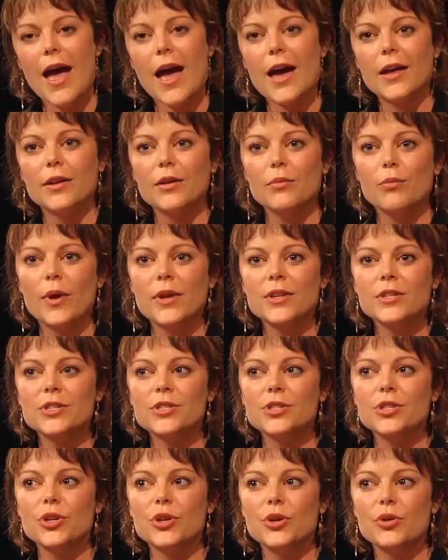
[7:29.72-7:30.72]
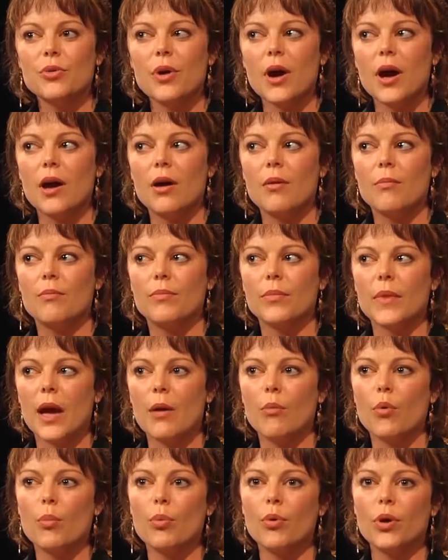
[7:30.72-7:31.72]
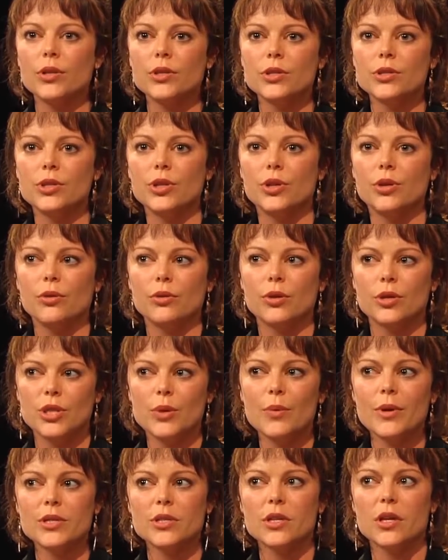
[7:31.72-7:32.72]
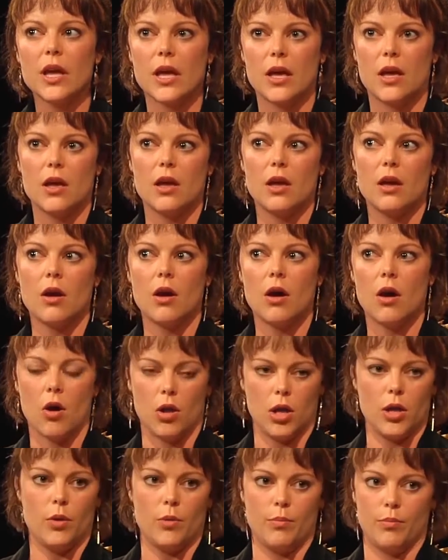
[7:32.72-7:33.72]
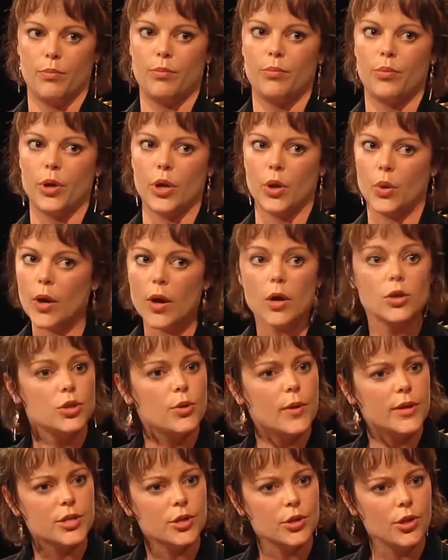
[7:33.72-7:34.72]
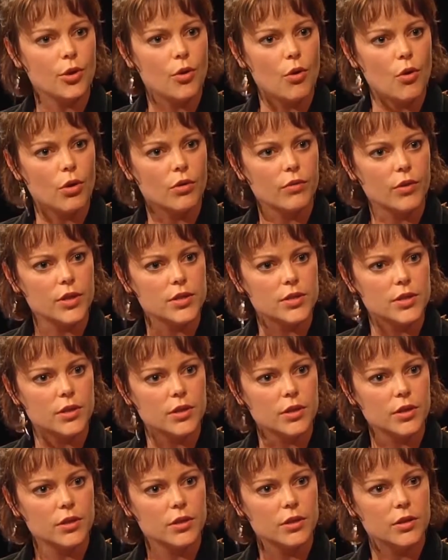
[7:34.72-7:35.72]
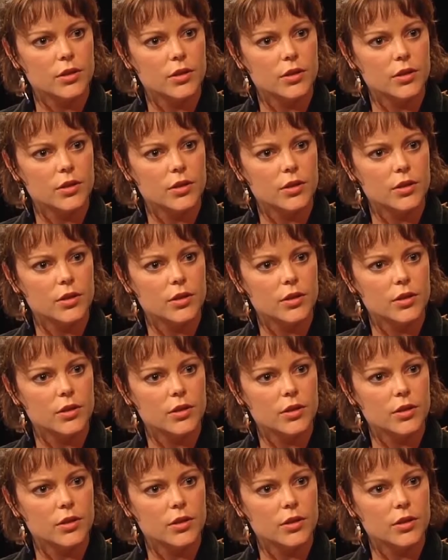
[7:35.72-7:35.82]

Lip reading: And when did you? At what point did you? Because you went to Hollywood pretty quick. Or you went to New York first, didn't you?